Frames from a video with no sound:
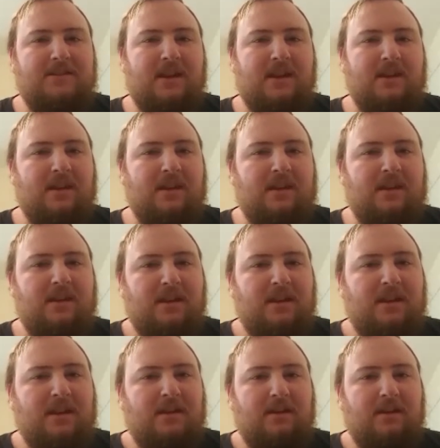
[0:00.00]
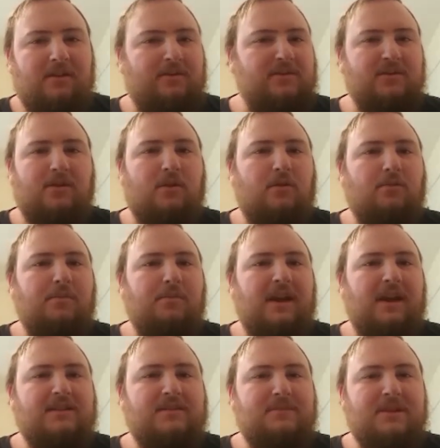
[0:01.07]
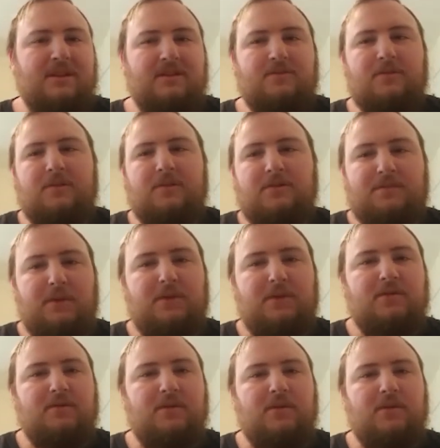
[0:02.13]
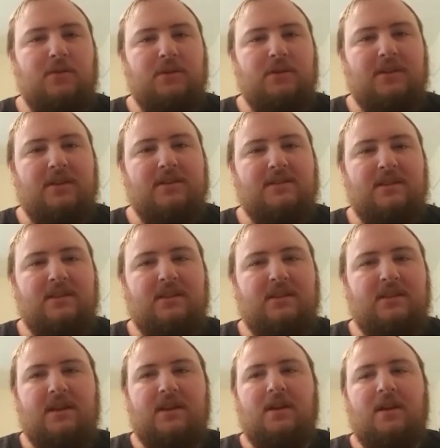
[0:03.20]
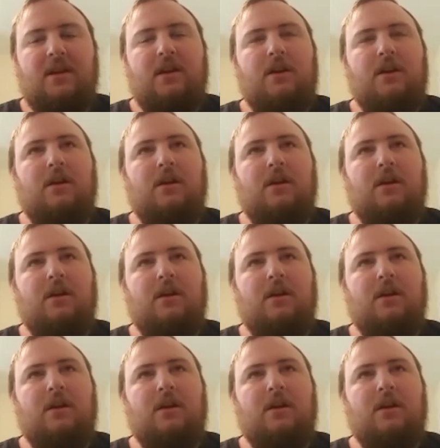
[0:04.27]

it was a whole mess because we were supposed to record this in like